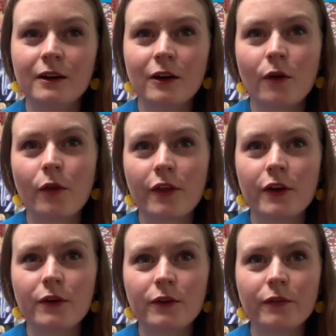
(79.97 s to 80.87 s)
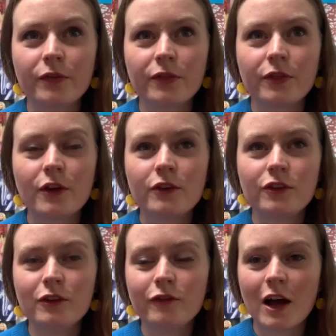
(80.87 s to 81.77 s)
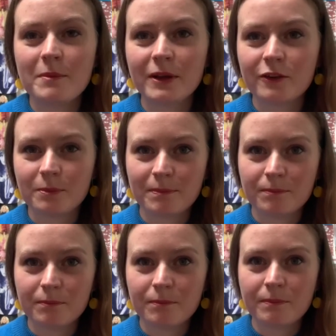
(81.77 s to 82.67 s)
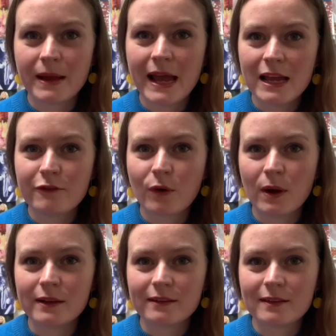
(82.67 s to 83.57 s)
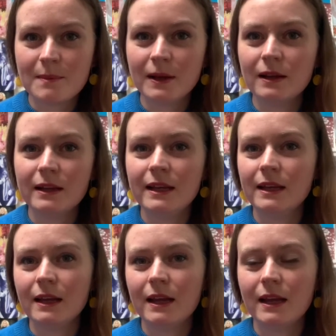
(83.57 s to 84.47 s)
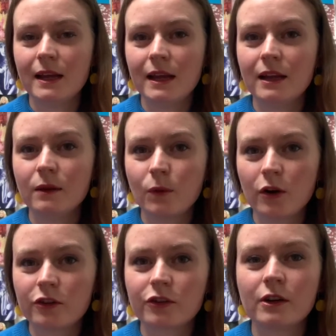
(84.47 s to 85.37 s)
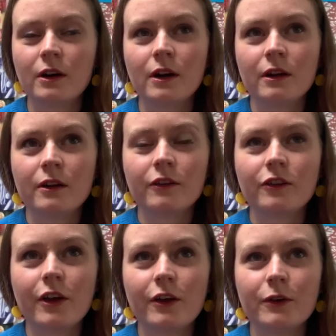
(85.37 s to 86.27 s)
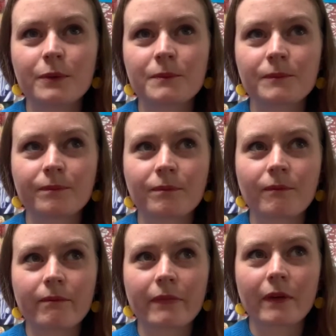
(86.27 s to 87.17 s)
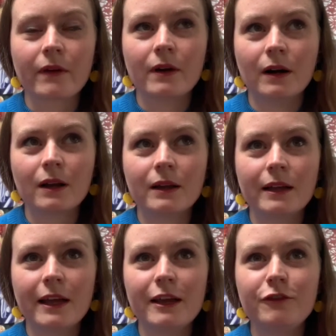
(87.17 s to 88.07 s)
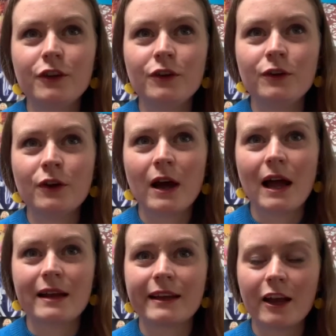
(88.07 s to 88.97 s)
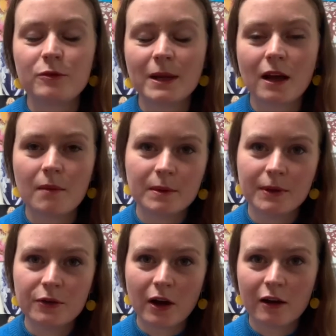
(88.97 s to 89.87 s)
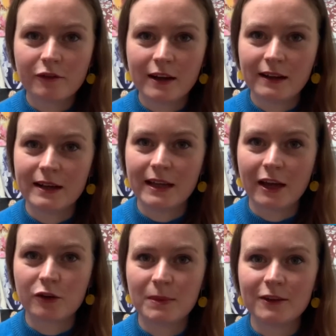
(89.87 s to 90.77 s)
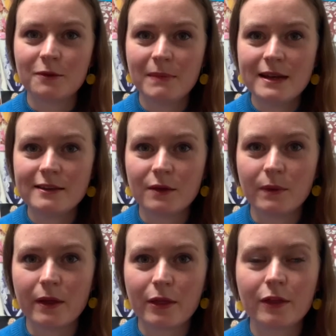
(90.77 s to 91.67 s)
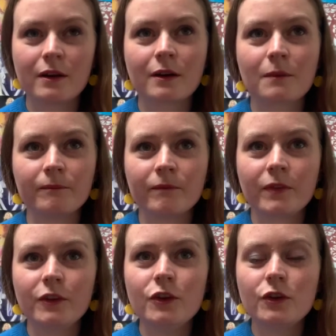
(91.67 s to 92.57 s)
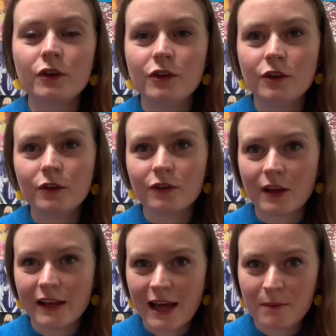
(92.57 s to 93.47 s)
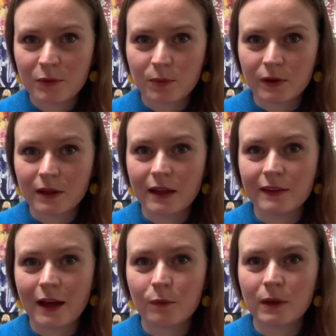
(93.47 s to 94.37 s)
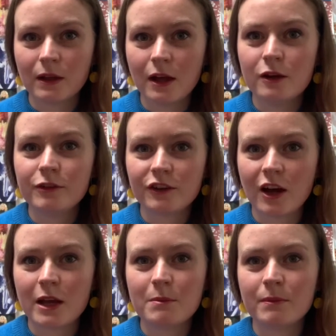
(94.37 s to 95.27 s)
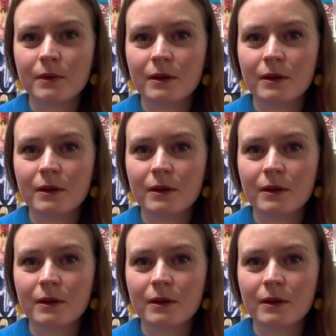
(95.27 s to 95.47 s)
although those two fibres behave quite similarly in the wash. So if you had a cashmere garment but you can't find any cashmere to mend it with, you could use a lamb's wool, and that will over time